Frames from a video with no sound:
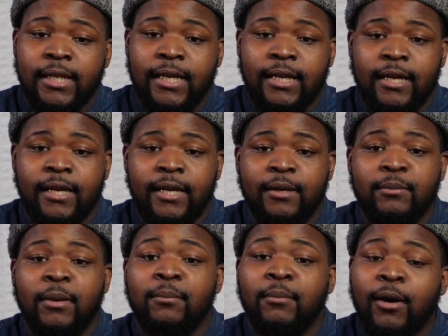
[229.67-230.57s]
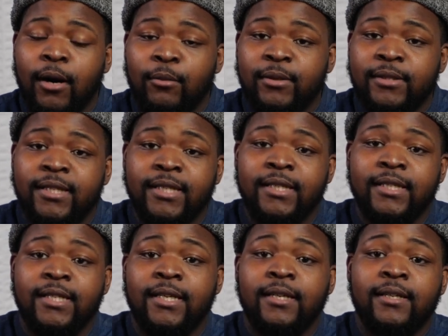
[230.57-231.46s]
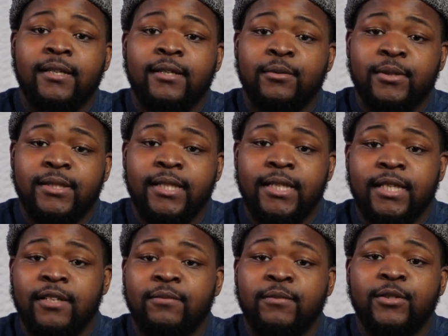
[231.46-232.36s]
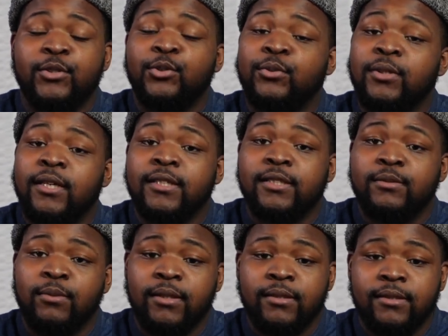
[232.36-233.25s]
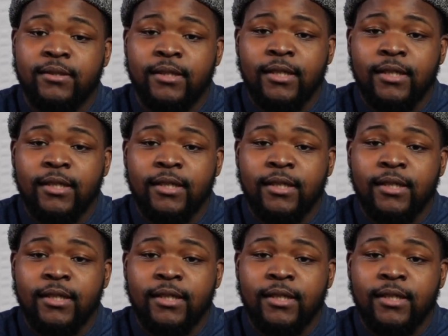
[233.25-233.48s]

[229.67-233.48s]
and my mom would take care of his 2 youngest brothers.